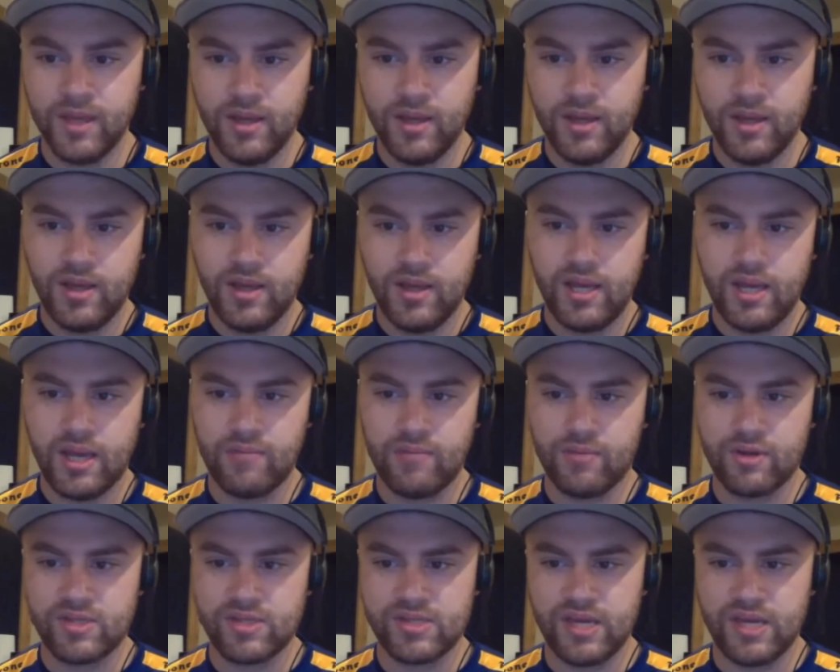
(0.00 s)
And
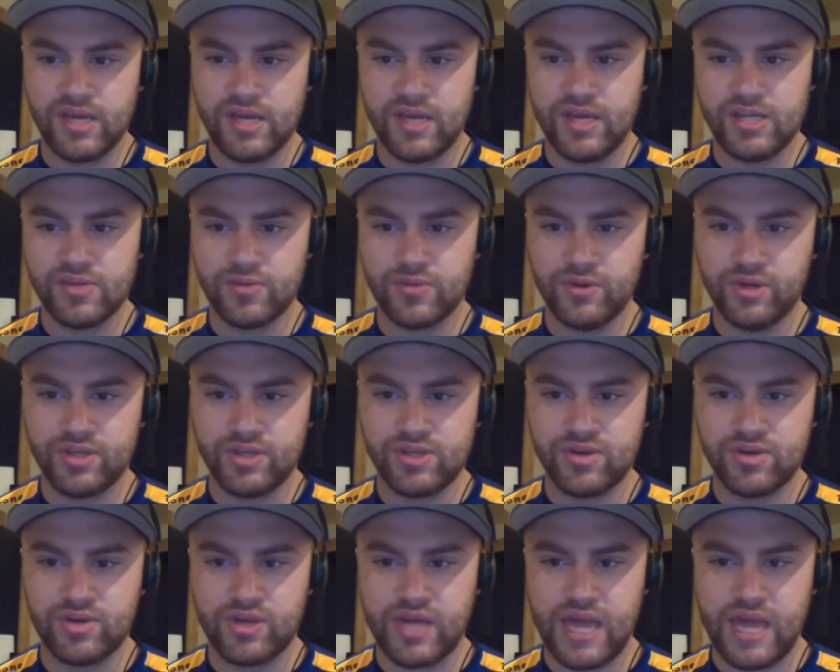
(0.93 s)
Mercedes really took
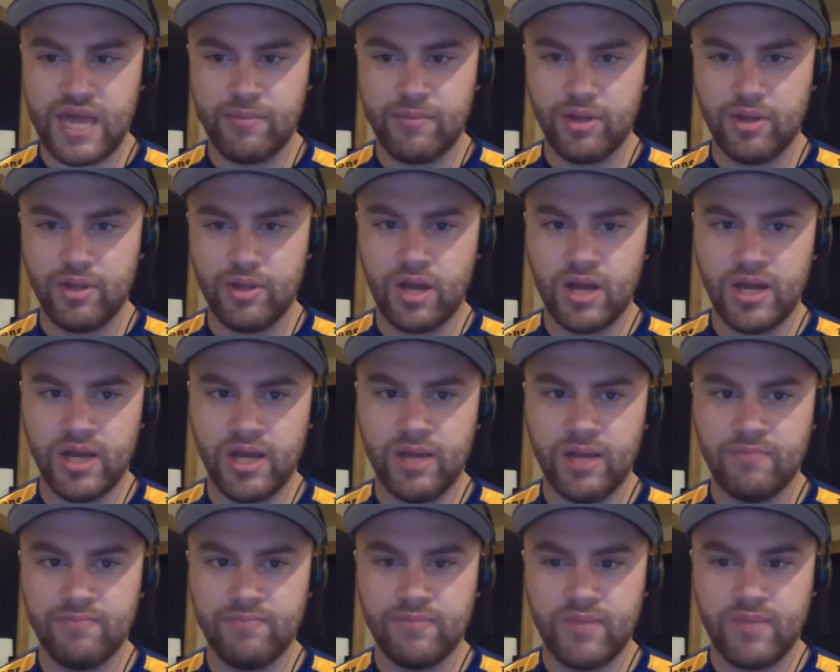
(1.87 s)
a gamble on it,
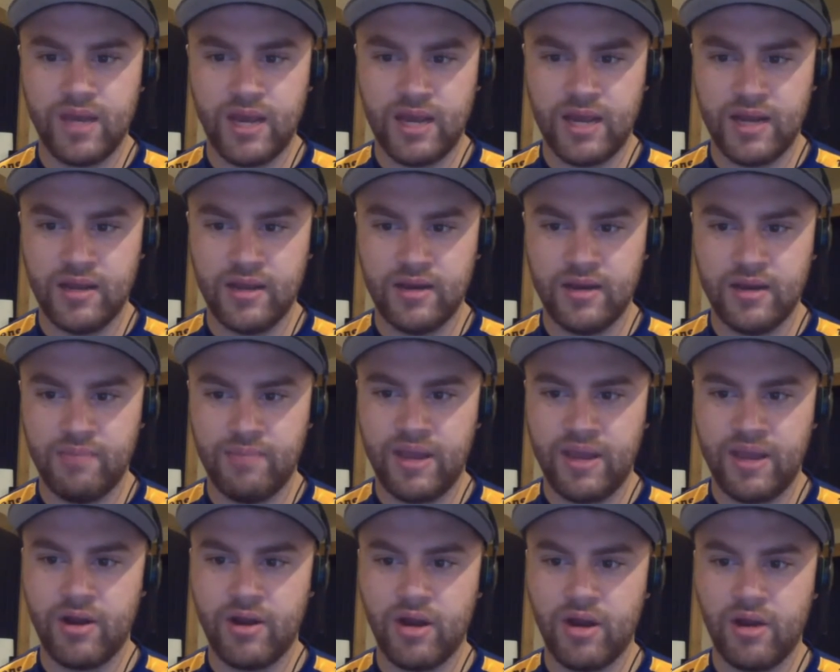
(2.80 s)
and it
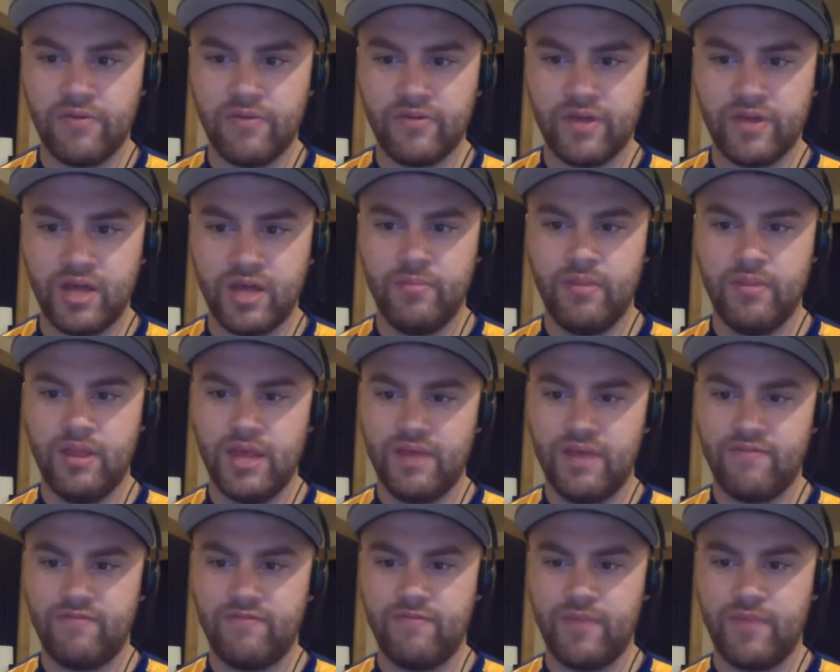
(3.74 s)
paid off for them. And they've
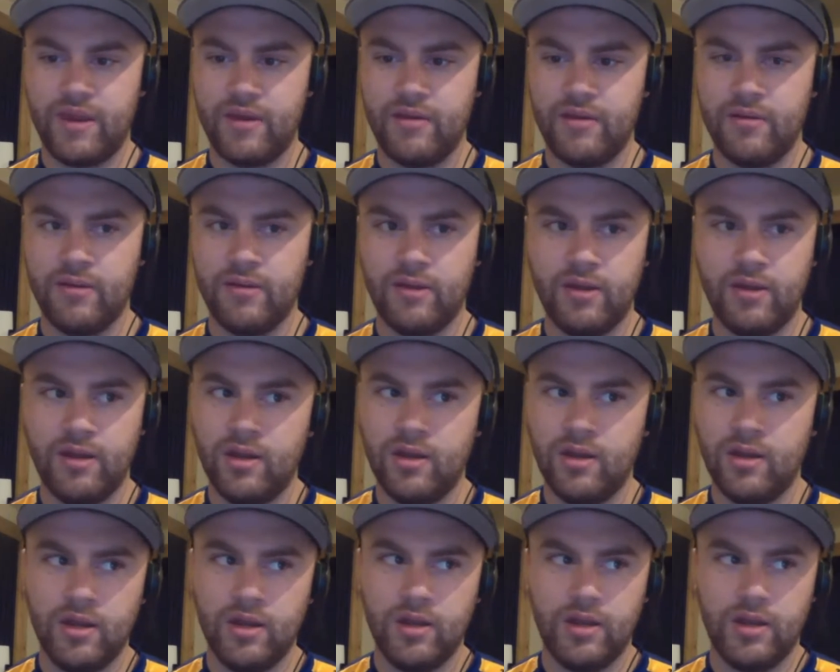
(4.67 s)
been,
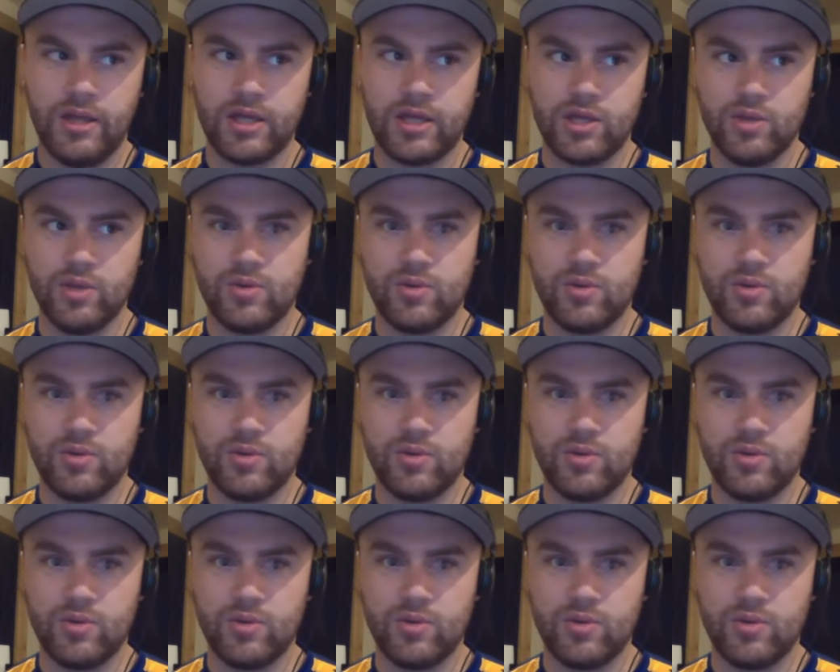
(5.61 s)
like, you can